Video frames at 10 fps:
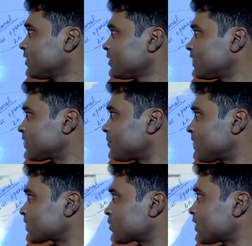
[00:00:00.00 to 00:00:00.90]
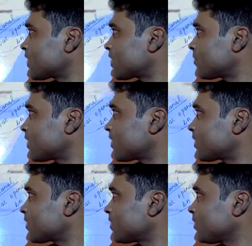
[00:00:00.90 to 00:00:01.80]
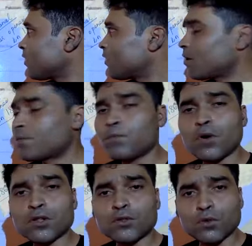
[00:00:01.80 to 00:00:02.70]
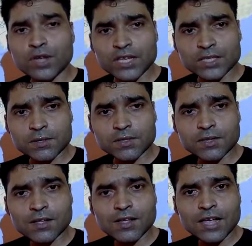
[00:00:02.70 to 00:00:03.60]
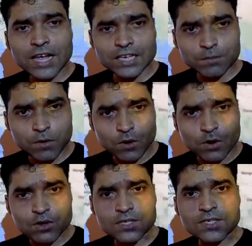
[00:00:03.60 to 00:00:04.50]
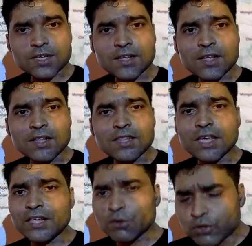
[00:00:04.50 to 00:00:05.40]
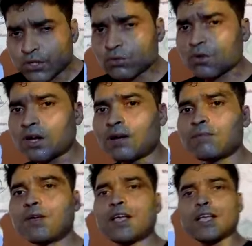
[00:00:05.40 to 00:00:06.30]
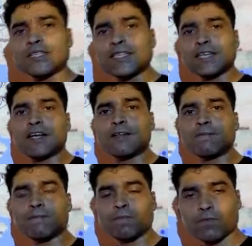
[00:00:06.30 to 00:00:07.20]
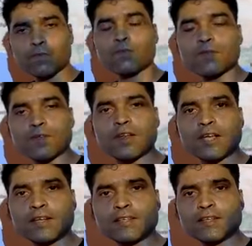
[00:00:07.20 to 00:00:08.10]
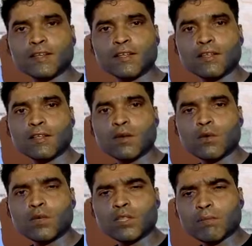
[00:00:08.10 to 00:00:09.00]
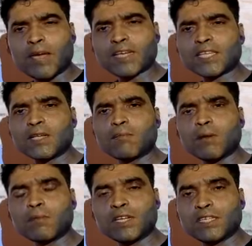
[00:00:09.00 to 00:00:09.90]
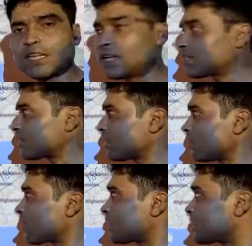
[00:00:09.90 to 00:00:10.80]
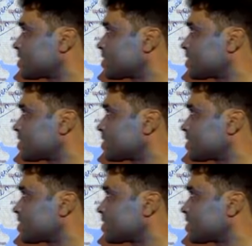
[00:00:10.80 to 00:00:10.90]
that Vasco da Gama or Portuguese explorers, they used to come Asia, right, with maximum distance. You can say